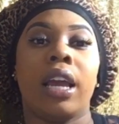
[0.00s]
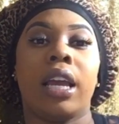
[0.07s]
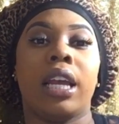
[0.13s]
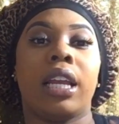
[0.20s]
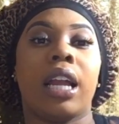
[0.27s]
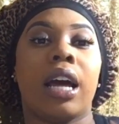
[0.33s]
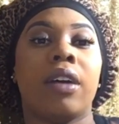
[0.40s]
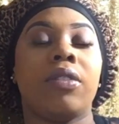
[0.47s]

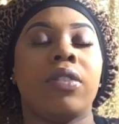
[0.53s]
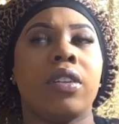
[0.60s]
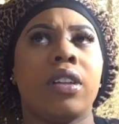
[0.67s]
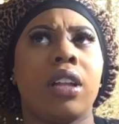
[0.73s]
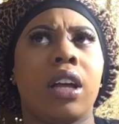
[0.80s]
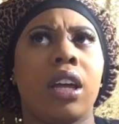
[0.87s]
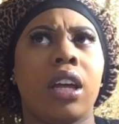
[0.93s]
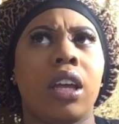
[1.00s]
and I feel
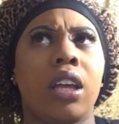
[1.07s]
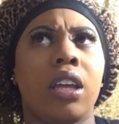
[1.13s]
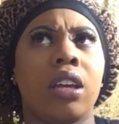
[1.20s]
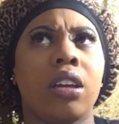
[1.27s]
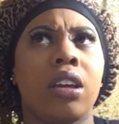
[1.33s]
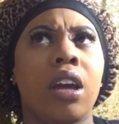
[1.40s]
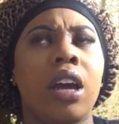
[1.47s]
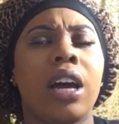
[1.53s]
like
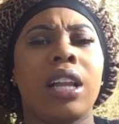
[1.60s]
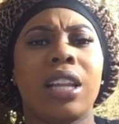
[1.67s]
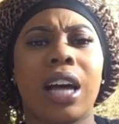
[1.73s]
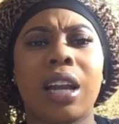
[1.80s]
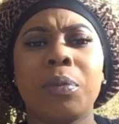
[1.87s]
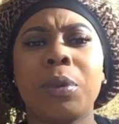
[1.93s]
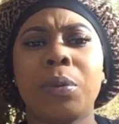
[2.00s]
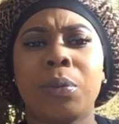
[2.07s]
a
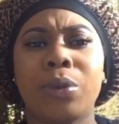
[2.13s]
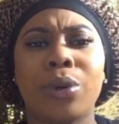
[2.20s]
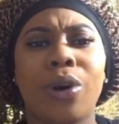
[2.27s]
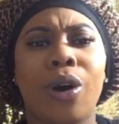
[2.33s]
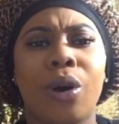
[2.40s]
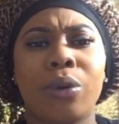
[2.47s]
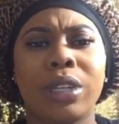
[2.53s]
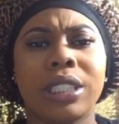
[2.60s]
lot of people
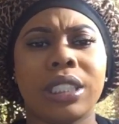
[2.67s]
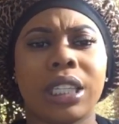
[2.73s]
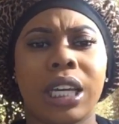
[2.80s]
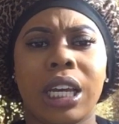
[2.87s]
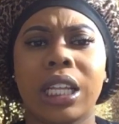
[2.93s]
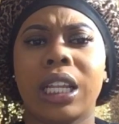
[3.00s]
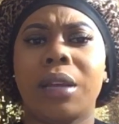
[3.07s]
always saying